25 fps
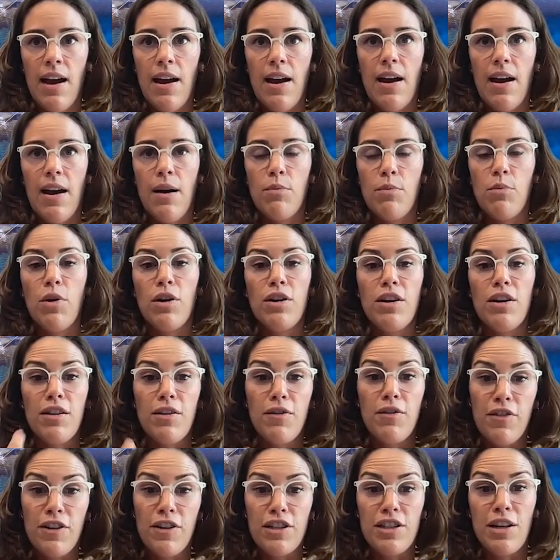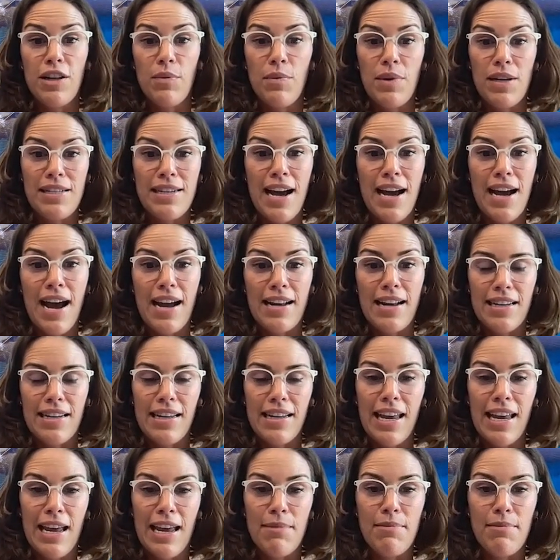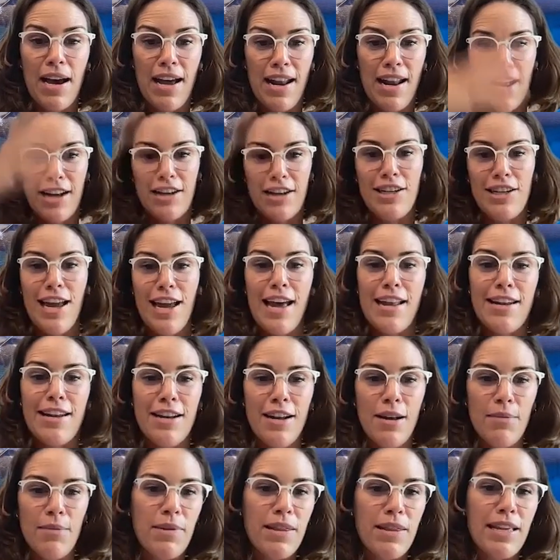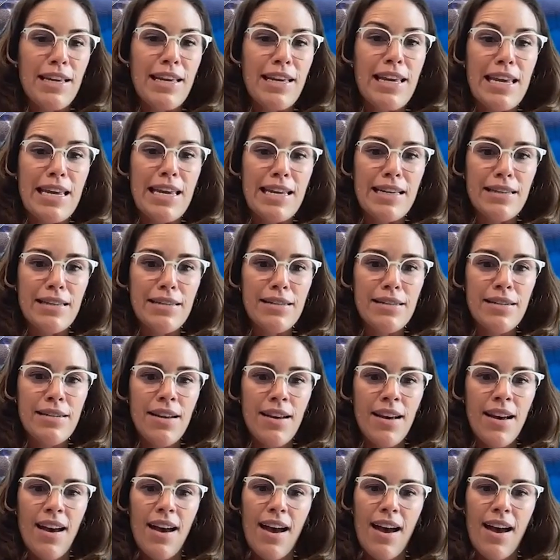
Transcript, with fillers: Um, one of the fish that we tagged in Cayman actually ended up in the Keys.